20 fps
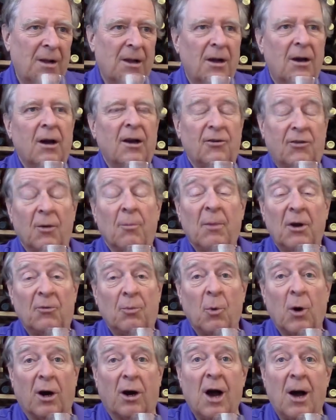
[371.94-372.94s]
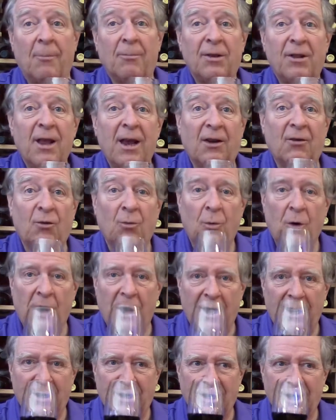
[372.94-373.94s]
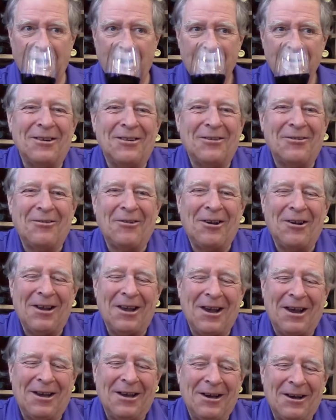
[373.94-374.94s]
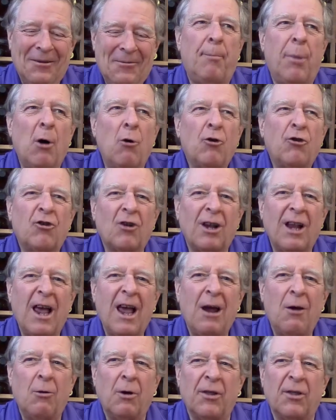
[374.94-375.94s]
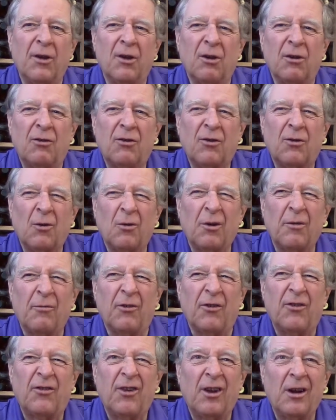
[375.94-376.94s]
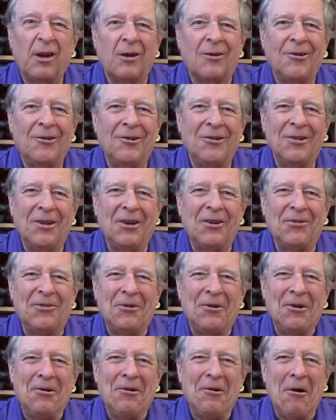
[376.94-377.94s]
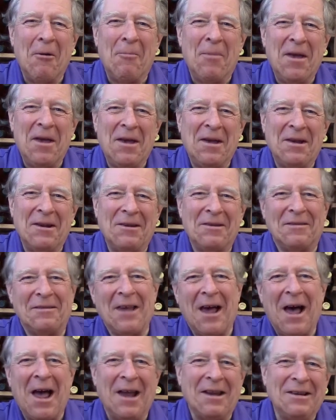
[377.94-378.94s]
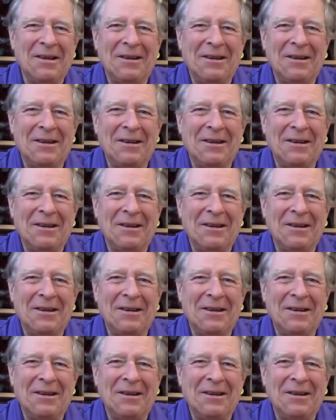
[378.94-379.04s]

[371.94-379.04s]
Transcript: it's a much more complex wine, sort of like a Beaujolais with a sort of cynical Eastern European side.